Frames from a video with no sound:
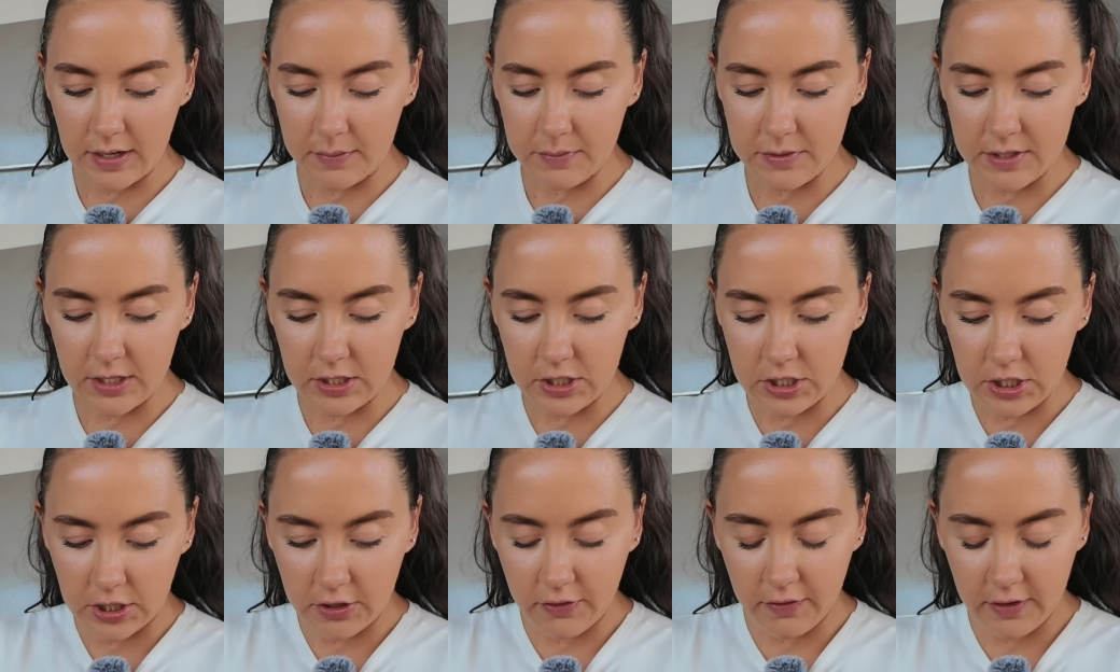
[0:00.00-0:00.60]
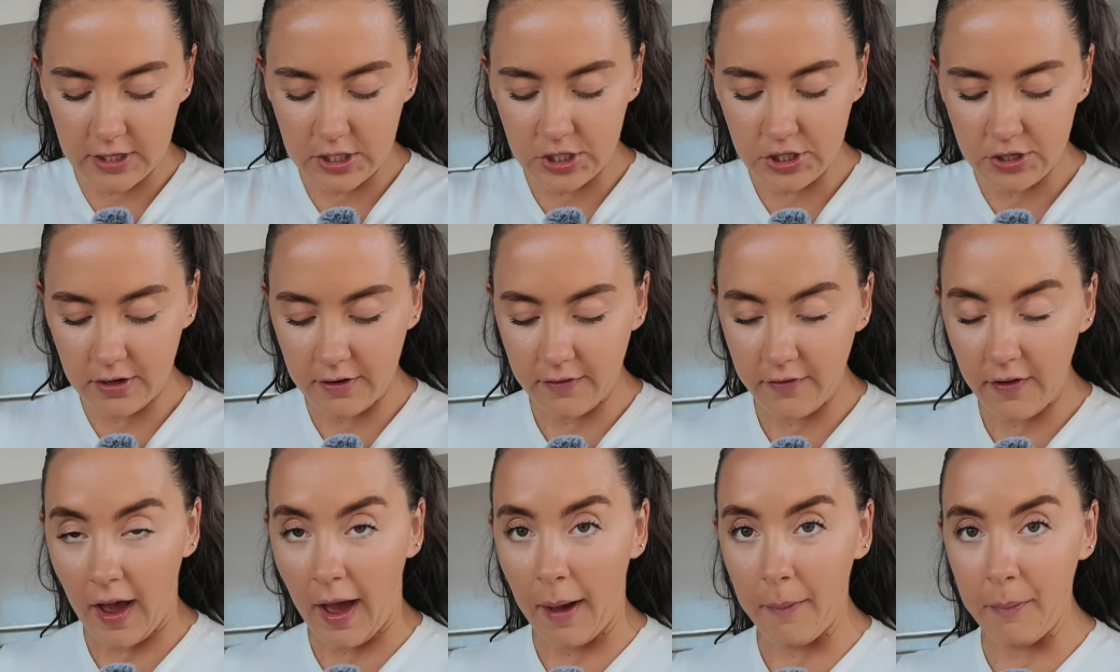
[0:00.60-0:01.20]
I'm such a creature
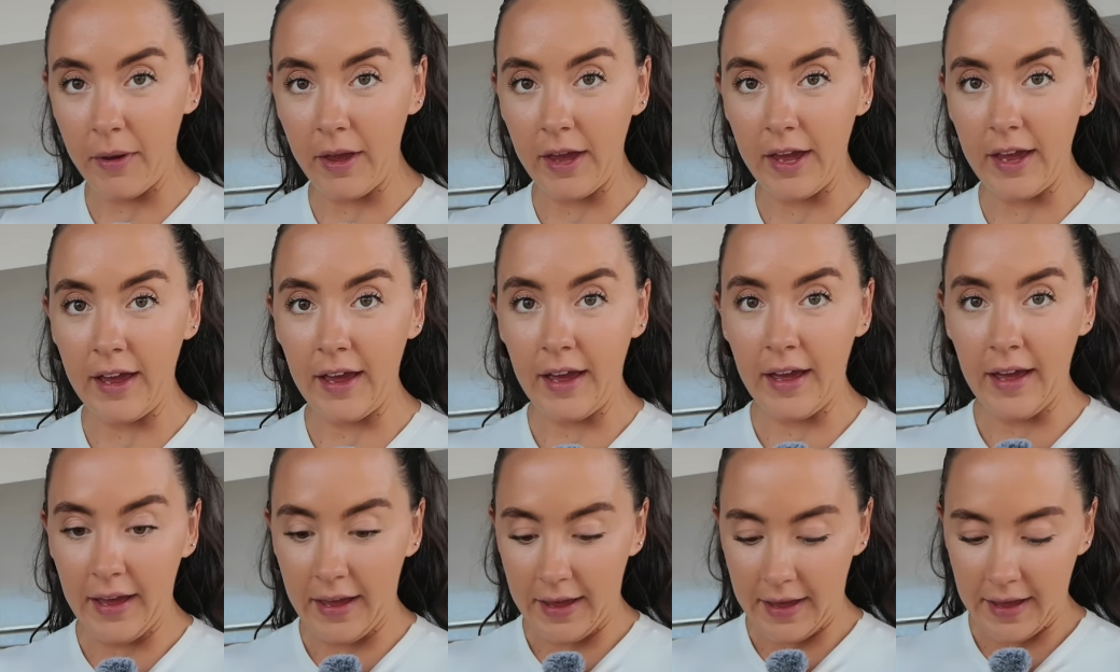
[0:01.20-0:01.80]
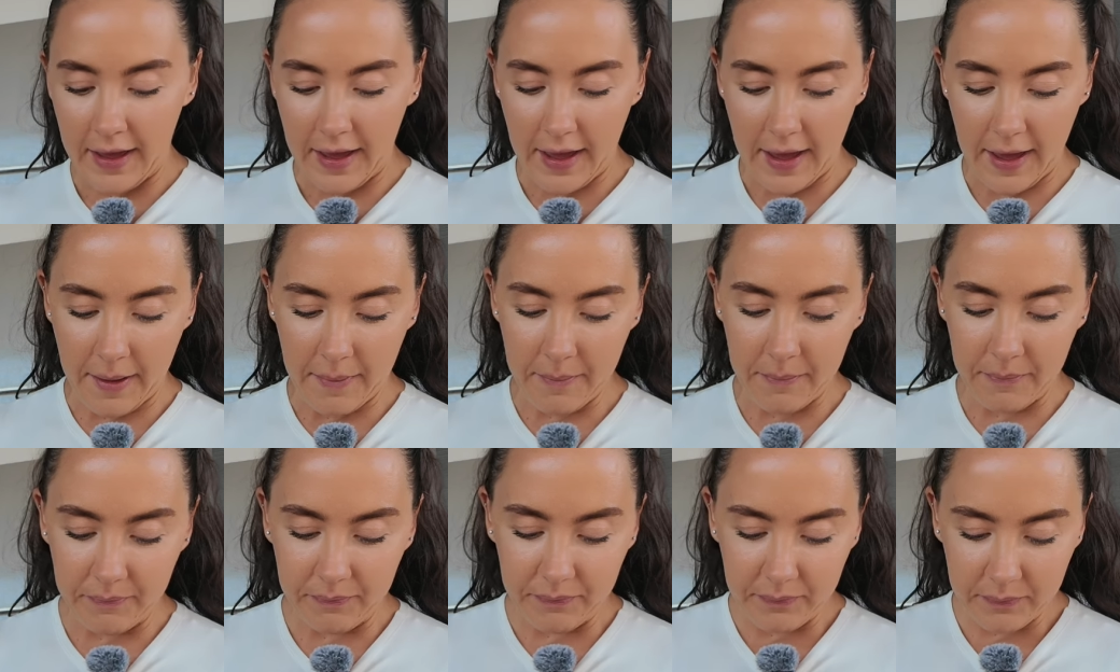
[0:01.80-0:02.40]
of habit,
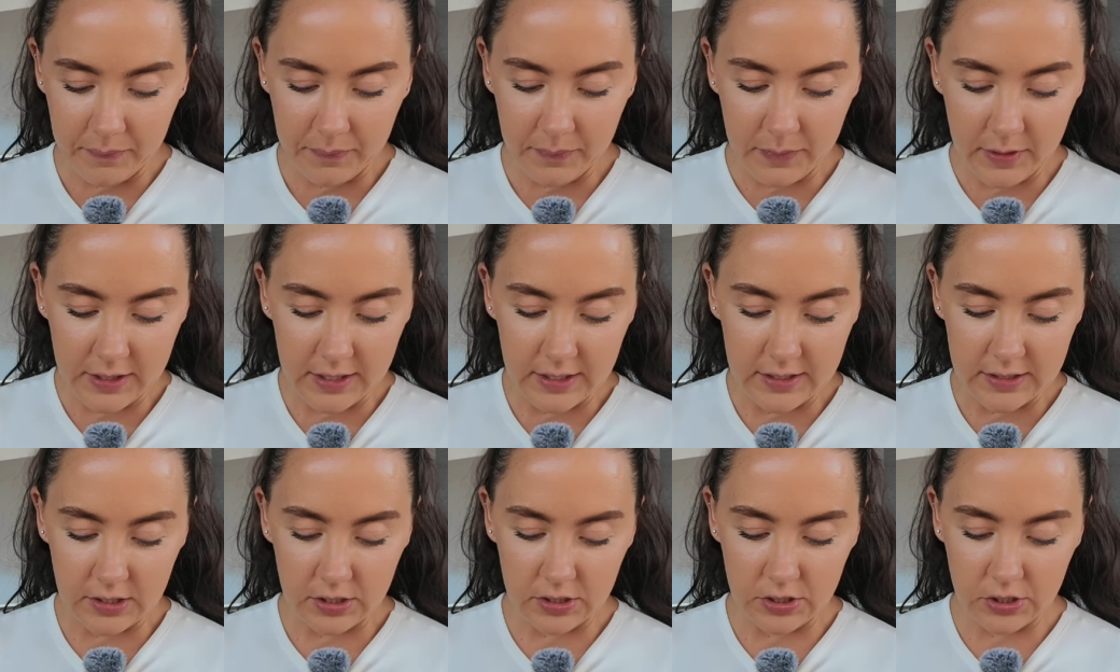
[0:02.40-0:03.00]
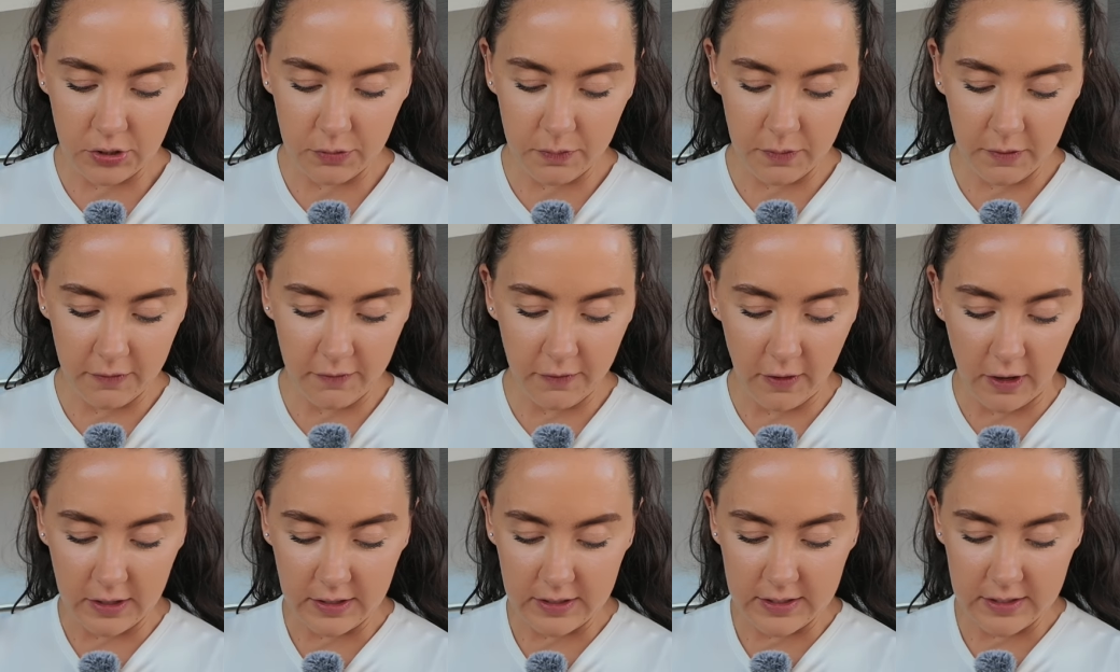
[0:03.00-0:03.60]
but these are super
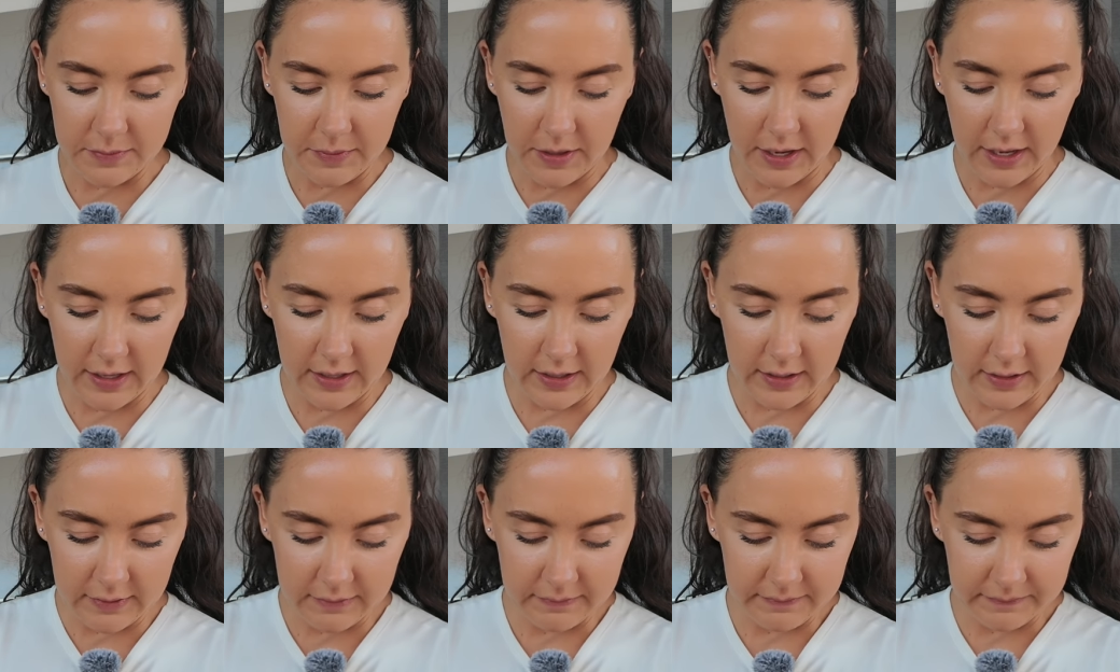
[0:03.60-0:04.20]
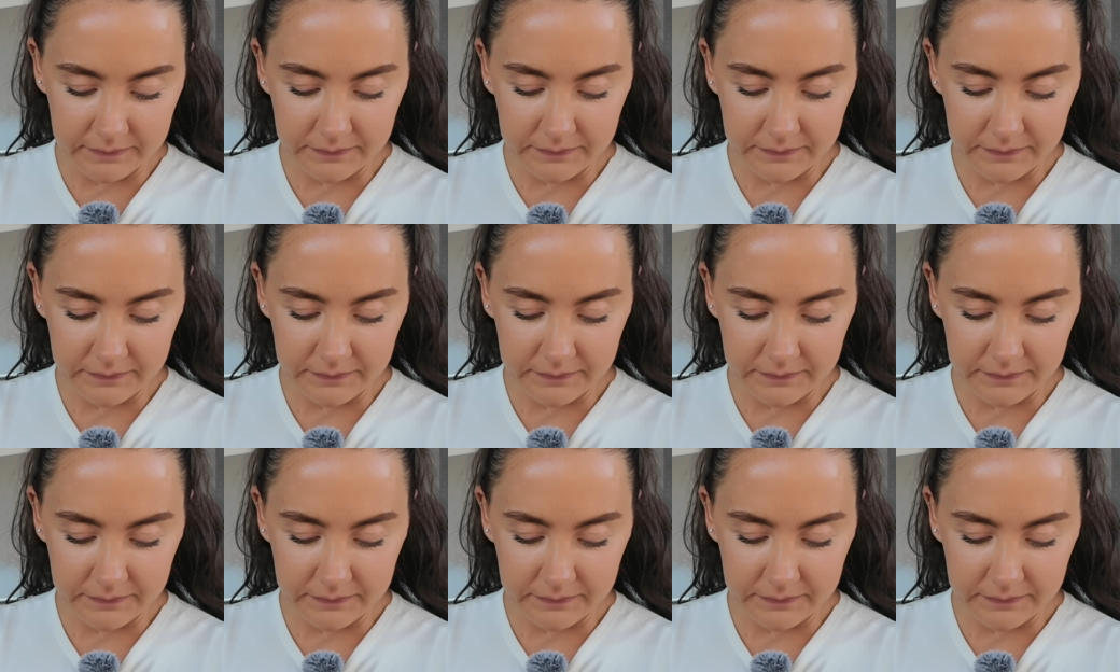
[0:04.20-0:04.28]
fun to make.